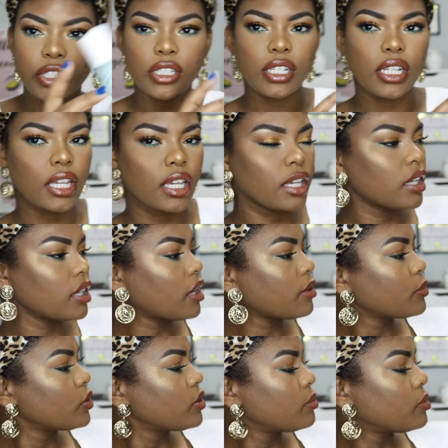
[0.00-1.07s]
today, I'm
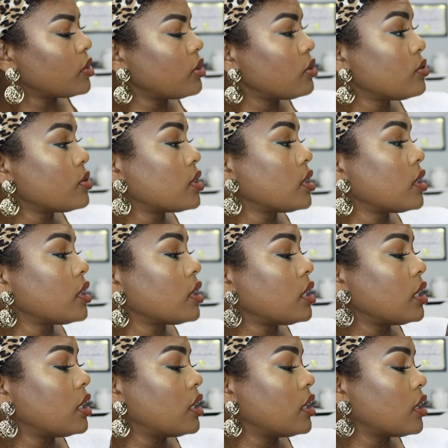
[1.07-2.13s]
going to be using
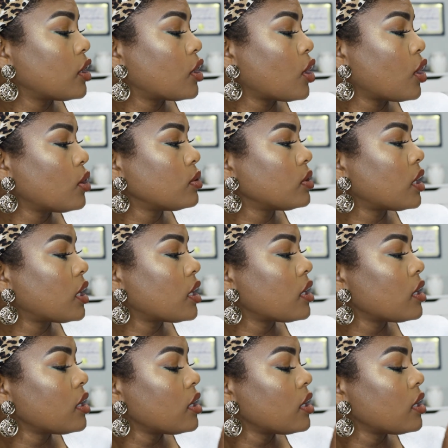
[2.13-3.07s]
the Cola